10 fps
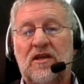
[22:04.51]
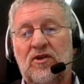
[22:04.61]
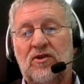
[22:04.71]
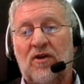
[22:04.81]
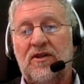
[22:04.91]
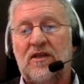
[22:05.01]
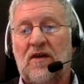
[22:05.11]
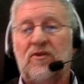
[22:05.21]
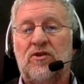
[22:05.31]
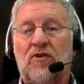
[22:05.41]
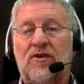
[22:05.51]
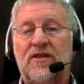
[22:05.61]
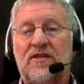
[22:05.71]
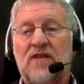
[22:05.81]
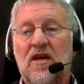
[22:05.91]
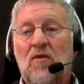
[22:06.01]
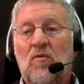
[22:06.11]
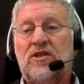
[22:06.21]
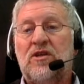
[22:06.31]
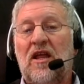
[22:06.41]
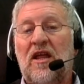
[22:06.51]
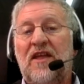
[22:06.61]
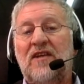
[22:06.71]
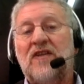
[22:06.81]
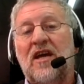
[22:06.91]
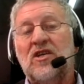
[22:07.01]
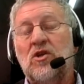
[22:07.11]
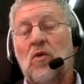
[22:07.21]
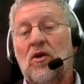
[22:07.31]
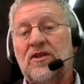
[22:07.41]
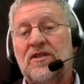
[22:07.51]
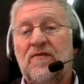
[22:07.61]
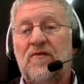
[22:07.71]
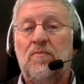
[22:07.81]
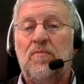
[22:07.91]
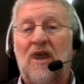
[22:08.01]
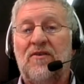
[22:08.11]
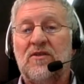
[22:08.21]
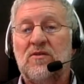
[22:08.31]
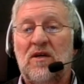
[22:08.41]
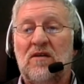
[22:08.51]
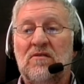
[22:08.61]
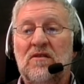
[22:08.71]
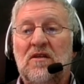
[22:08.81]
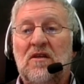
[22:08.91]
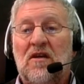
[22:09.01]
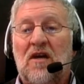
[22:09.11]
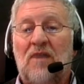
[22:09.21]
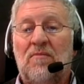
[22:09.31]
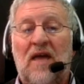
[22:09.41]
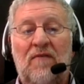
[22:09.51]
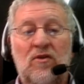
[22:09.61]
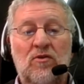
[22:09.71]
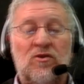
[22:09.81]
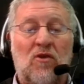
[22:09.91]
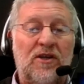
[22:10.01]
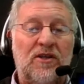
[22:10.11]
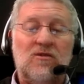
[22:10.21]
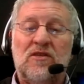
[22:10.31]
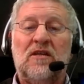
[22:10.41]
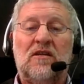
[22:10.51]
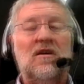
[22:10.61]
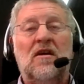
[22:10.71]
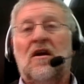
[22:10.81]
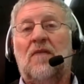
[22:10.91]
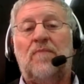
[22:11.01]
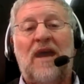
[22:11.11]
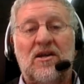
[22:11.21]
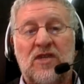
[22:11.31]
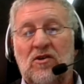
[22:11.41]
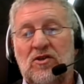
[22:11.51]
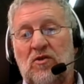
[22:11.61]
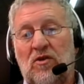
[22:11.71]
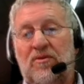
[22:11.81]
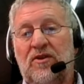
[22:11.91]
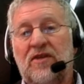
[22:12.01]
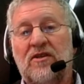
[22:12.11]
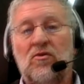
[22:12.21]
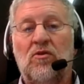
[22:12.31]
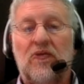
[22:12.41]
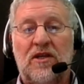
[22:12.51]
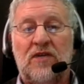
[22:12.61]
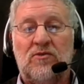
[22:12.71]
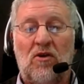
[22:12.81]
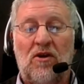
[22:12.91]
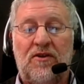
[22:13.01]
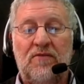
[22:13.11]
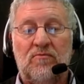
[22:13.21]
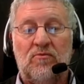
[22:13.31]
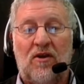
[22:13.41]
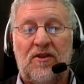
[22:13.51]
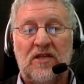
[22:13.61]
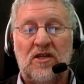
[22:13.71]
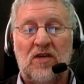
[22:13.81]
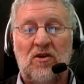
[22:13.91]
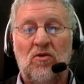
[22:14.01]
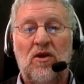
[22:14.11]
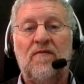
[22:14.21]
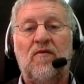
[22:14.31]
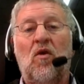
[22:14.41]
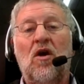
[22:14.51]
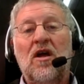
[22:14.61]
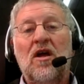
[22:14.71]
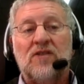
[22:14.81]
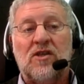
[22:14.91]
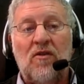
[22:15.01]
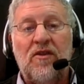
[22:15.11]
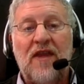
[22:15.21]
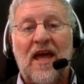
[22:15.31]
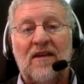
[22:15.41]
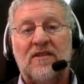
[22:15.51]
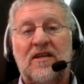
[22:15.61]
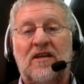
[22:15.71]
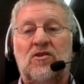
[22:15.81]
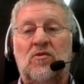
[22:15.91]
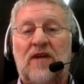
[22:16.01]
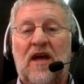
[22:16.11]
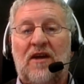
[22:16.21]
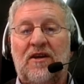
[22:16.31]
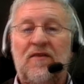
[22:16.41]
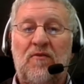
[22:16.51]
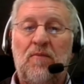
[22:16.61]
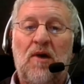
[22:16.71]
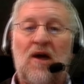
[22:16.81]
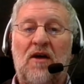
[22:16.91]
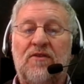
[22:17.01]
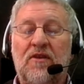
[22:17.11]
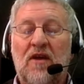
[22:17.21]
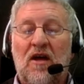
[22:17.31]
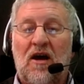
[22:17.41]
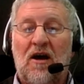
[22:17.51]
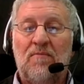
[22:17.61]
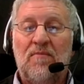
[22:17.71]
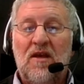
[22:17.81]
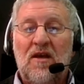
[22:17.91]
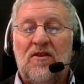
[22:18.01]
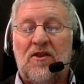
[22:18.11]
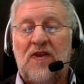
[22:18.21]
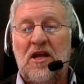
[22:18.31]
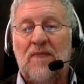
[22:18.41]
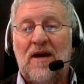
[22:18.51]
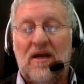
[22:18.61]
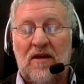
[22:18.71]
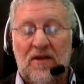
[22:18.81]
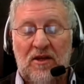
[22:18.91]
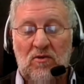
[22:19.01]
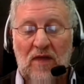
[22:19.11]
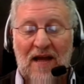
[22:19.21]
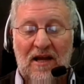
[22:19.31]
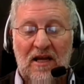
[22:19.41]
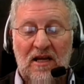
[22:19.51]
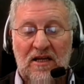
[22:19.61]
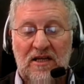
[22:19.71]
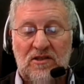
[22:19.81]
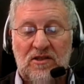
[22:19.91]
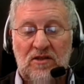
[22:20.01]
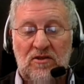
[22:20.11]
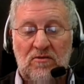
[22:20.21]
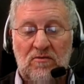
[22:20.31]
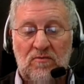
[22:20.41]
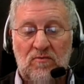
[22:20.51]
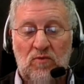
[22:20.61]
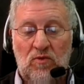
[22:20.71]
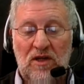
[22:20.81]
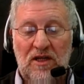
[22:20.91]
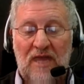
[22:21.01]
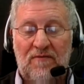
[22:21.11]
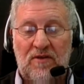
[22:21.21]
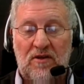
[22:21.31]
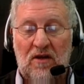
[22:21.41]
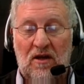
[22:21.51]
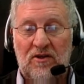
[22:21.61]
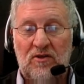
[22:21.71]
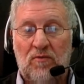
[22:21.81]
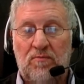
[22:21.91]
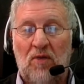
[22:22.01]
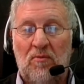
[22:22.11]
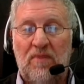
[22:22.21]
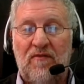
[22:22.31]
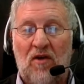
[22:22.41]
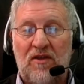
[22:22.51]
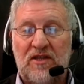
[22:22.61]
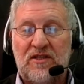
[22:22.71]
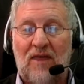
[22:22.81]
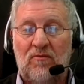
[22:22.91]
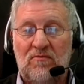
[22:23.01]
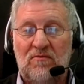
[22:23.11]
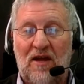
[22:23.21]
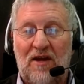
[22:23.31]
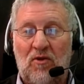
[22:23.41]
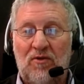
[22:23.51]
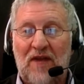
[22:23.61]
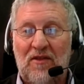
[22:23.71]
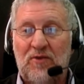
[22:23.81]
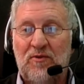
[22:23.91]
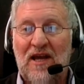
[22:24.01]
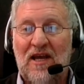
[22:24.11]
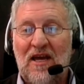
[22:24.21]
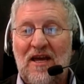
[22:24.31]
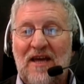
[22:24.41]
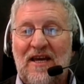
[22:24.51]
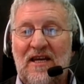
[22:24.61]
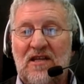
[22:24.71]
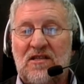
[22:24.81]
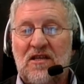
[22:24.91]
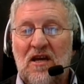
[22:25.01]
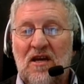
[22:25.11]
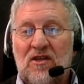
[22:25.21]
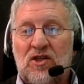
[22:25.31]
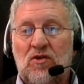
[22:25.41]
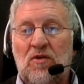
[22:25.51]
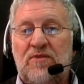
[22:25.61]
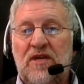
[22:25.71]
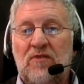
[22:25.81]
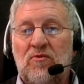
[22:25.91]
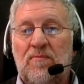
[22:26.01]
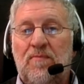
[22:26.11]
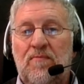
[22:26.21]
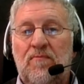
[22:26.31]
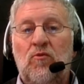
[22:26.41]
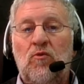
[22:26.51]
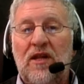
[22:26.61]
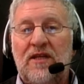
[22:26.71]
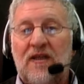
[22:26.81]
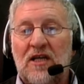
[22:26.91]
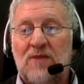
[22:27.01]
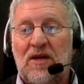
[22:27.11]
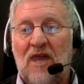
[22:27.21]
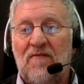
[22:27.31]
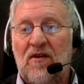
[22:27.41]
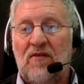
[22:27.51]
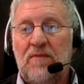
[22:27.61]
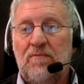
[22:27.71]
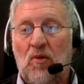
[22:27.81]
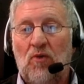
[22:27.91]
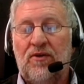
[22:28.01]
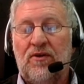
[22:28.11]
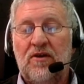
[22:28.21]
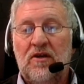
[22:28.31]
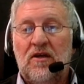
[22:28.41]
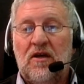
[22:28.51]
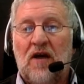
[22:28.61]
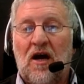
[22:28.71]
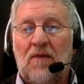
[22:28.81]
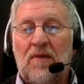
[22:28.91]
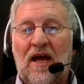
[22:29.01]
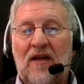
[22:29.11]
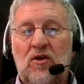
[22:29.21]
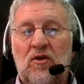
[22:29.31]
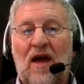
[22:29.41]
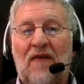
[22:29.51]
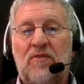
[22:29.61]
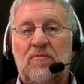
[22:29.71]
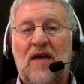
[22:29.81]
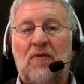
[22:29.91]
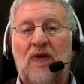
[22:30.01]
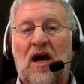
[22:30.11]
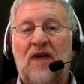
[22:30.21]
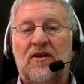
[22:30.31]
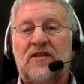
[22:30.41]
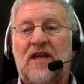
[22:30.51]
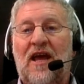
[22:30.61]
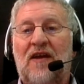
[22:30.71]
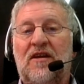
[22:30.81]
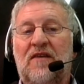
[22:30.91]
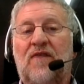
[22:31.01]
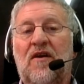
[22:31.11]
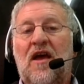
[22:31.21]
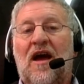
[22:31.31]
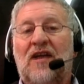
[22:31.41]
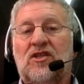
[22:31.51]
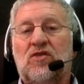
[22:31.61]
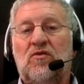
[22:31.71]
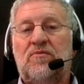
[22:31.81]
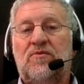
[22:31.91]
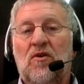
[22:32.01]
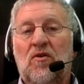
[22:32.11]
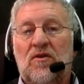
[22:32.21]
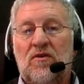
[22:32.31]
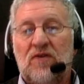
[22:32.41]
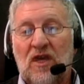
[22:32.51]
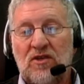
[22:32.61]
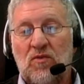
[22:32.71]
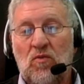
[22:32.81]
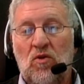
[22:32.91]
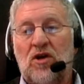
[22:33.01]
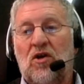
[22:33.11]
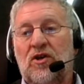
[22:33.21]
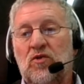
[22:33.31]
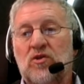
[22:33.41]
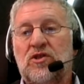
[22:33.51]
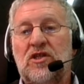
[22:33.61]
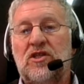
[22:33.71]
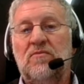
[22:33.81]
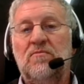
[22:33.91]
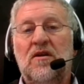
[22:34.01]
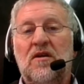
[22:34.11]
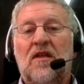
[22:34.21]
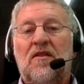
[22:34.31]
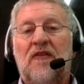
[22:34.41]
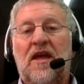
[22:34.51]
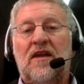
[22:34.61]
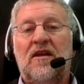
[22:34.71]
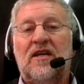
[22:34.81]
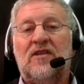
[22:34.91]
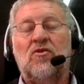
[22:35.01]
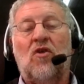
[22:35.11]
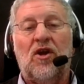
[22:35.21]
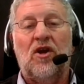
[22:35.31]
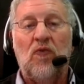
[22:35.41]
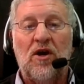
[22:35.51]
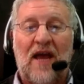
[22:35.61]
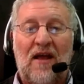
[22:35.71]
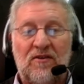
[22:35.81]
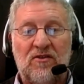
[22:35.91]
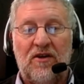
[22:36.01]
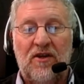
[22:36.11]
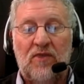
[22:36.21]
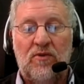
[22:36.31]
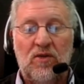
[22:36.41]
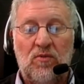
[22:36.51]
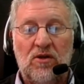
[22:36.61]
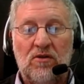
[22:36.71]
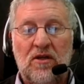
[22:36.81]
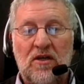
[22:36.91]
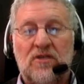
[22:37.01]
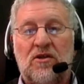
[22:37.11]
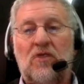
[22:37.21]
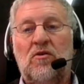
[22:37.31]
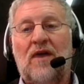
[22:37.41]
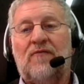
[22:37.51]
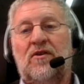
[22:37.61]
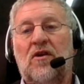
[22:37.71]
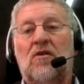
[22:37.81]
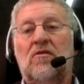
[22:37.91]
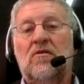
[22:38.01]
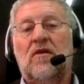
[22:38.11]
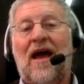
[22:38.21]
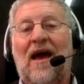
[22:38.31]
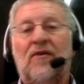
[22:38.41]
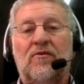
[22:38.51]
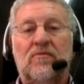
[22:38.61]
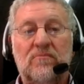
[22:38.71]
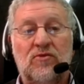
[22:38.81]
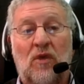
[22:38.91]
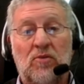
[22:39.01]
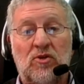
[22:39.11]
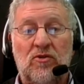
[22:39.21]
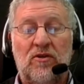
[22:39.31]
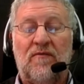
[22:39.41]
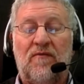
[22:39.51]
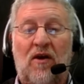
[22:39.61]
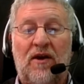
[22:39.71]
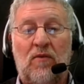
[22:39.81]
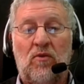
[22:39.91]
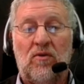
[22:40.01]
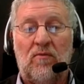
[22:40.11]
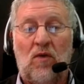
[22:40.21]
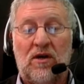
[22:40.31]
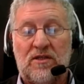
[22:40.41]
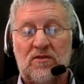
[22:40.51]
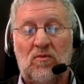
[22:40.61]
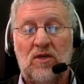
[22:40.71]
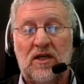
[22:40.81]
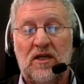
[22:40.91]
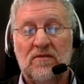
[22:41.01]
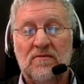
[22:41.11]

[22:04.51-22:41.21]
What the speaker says: Have you tried this? Have you tried this? Which then takes you on a different path as well. Have you tried using a PowerShell script that does all of these right things that you're looking for? So that takes you down a different path. The thing about ethical hacking is you really have to, and you'll probably find this out later on down the track, is scripting really does become very important. And you have to be able to understand if a script doesn't work on your system, then it's not going to work outside in the real world. So you have to know how to troubleshoot it and find out why it's not working.